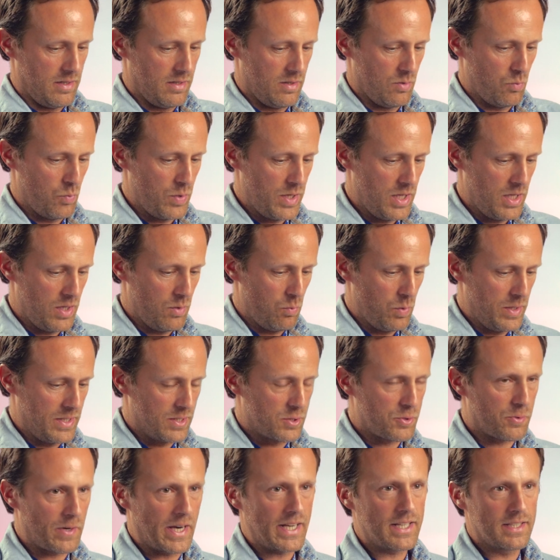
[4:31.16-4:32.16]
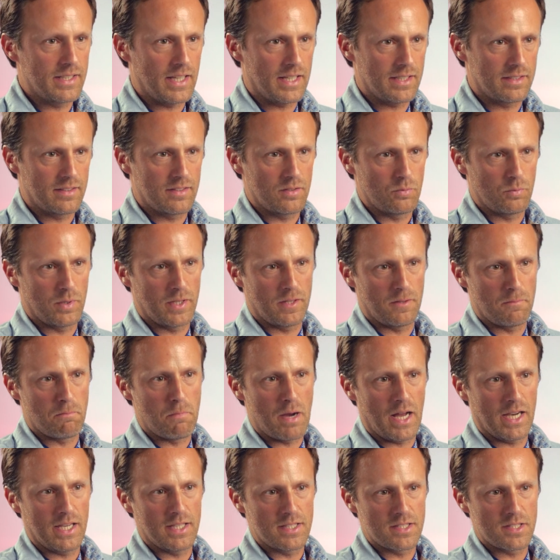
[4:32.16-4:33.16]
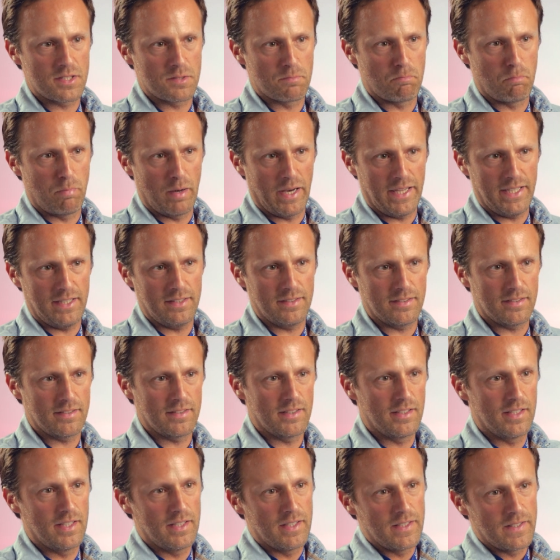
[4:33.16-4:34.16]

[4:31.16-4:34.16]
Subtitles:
we track that with a balance plate.